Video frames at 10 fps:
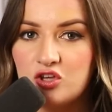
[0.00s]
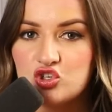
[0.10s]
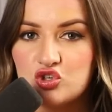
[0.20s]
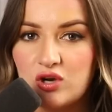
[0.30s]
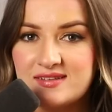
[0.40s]

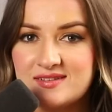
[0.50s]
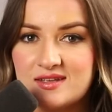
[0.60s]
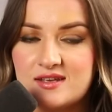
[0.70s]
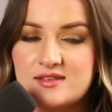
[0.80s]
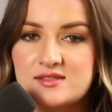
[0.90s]
Trust
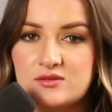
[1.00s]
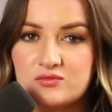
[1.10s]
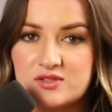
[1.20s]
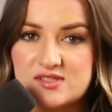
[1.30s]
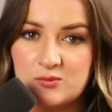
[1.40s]
is
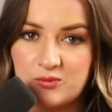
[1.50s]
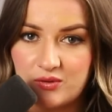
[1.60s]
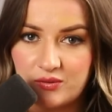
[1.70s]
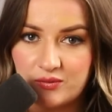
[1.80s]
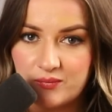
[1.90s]

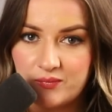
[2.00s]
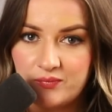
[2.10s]
reciprocal.